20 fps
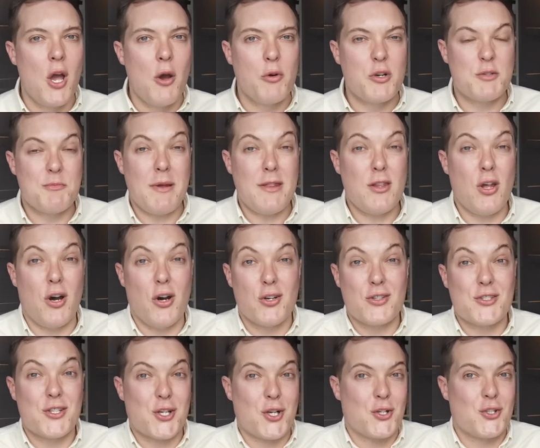which meant that
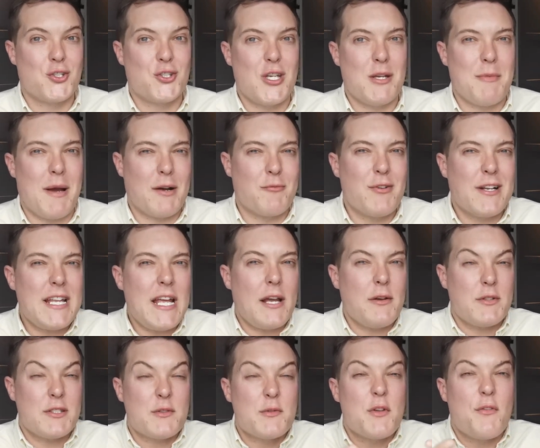us, the consumer, really
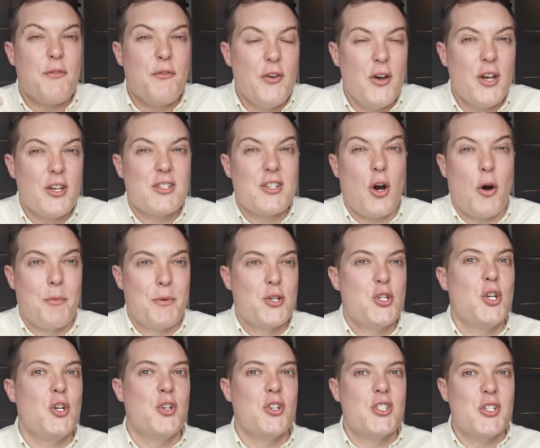had the first
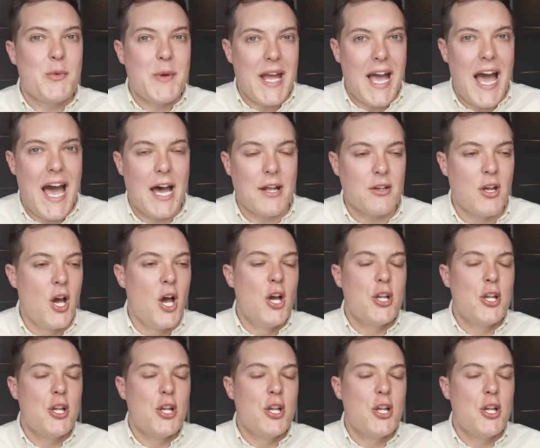opportunity we had